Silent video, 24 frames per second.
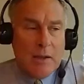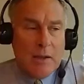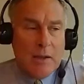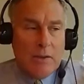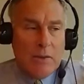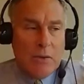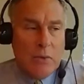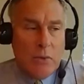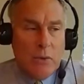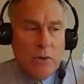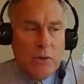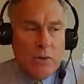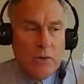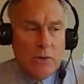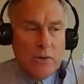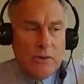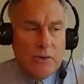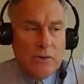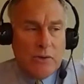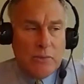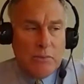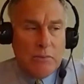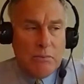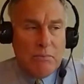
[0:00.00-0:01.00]
the
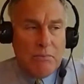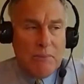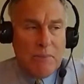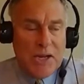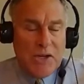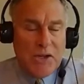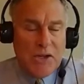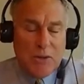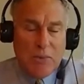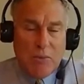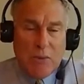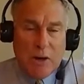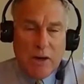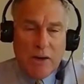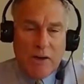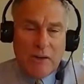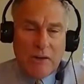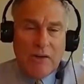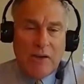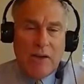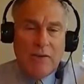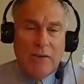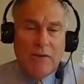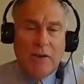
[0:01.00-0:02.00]
world's benchmark
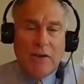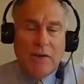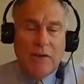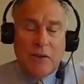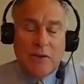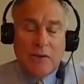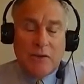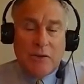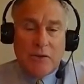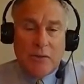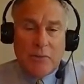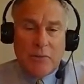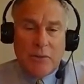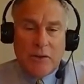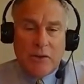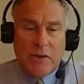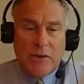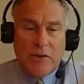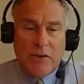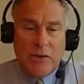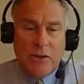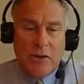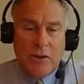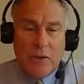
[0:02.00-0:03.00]
savings instrument
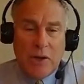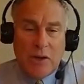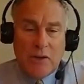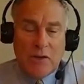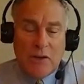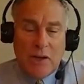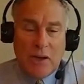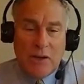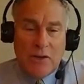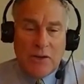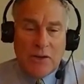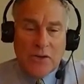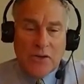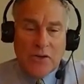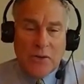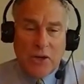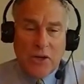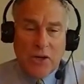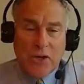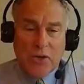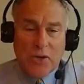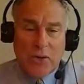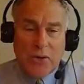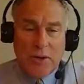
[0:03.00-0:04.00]
is the US 10-year
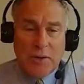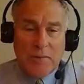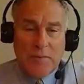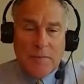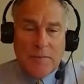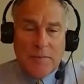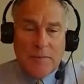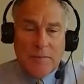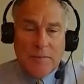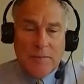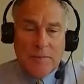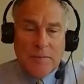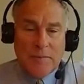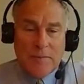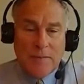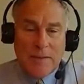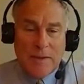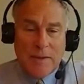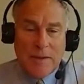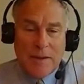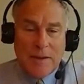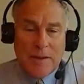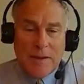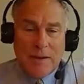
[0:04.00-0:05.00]
Treasury.
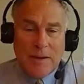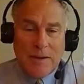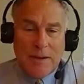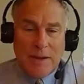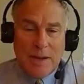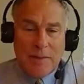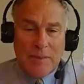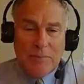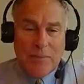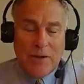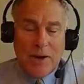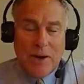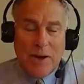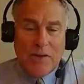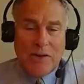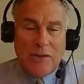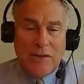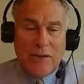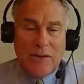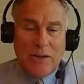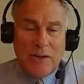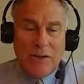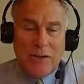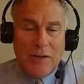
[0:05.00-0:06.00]
At
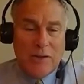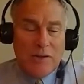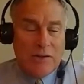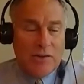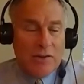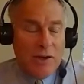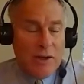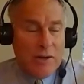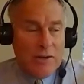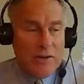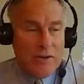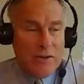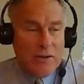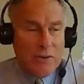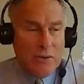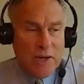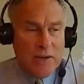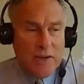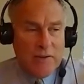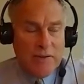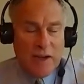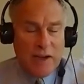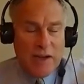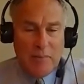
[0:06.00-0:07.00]
present, it yields
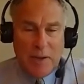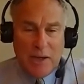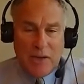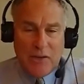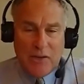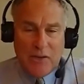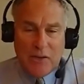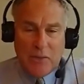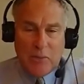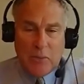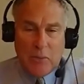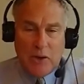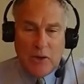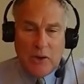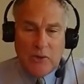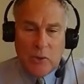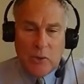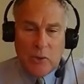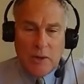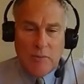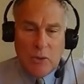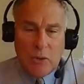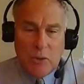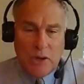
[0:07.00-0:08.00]
125 basis points,
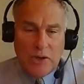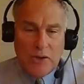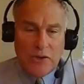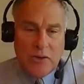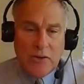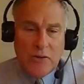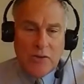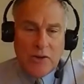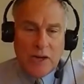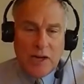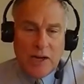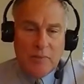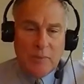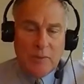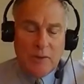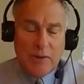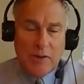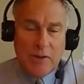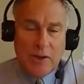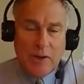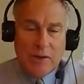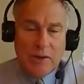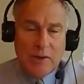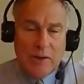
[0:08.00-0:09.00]

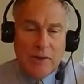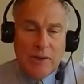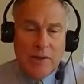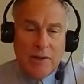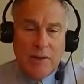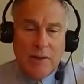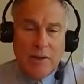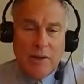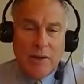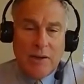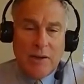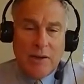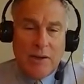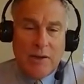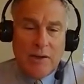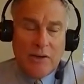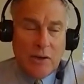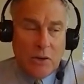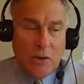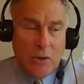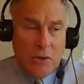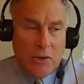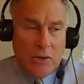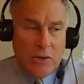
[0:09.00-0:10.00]
1.25%.
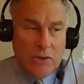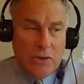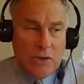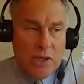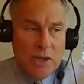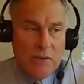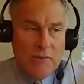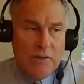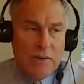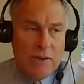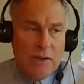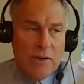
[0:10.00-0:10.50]
So you give